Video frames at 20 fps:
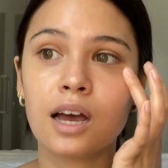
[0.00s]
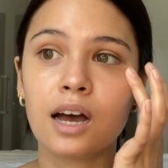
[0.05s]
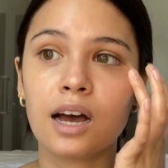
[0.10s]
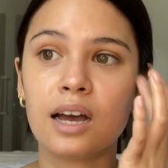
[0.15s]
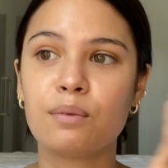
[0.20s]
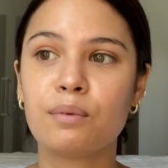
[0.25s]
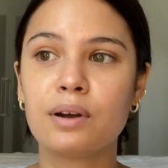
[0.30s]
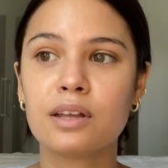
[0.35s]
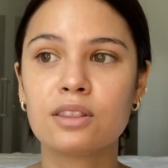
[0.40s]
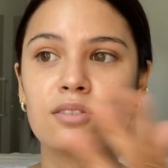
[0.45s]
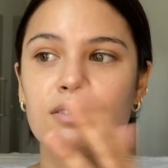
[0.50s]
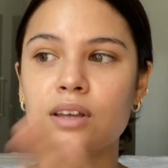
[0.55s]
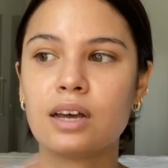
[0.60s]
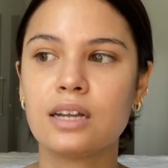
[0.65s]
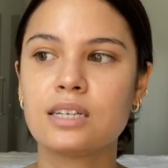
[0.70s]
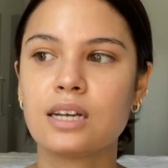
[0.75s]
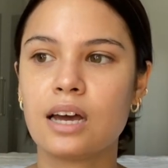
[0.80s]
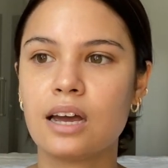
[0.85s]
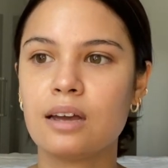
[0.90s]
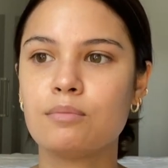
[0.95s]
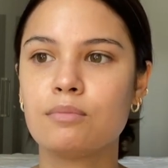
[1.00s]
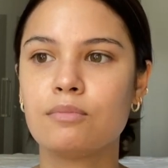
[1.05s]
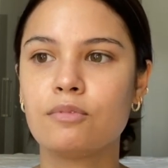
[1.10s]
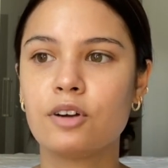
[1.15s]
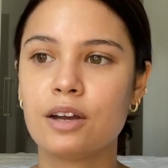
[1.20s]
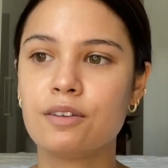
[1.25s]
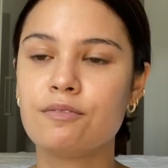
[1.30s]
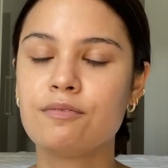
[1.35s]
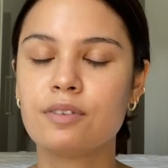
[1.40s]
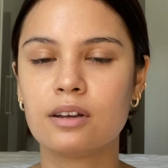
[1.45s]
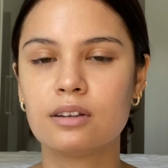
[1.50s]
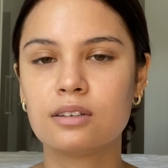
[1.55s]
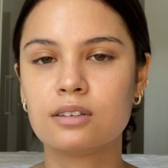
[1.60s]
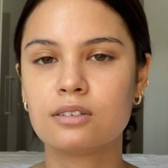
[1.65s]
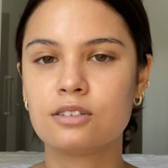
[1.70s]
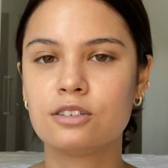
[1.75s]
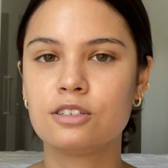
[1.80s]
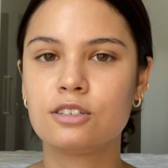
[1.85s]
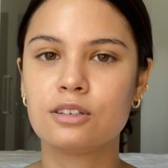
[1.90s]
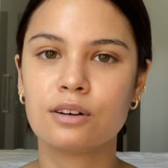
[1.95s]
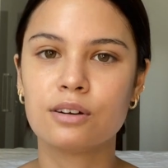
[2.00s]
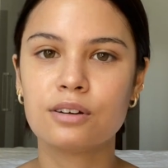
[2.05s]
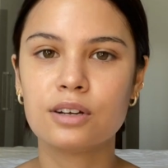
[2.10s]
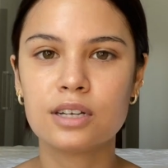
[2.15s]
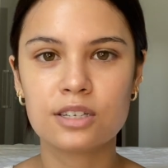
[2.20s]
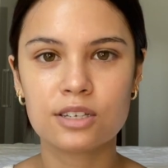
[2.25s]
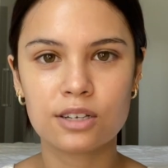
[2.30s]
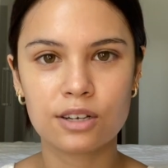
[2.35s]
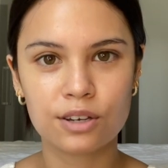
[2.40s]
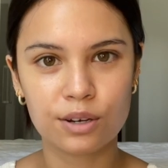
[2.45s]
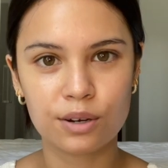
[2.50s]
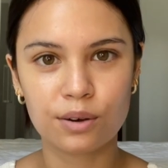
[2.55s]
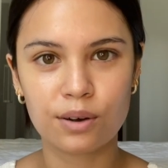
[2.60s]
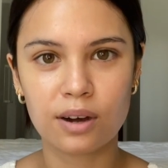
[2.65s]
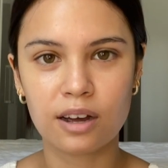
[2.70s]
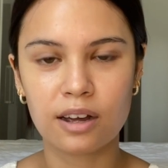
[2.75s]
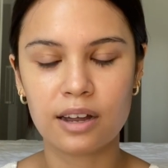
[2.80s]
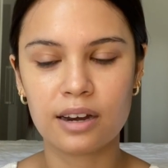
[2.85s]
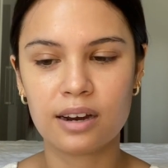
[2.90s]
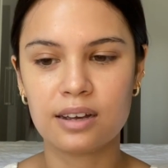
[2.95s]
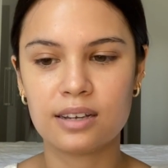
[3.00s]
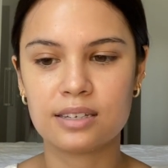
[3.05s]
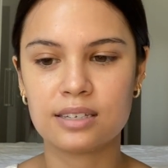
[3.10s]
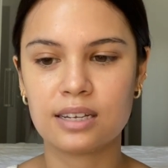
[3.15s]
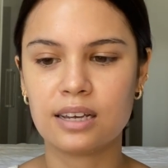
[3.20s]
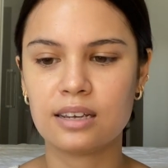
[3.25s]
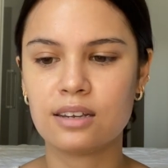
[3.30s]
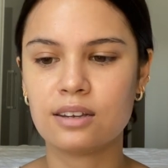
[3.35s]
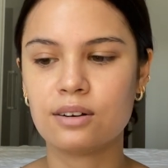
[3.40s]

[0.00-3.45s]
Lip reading: I went through that time where I felt so insecure and I was like,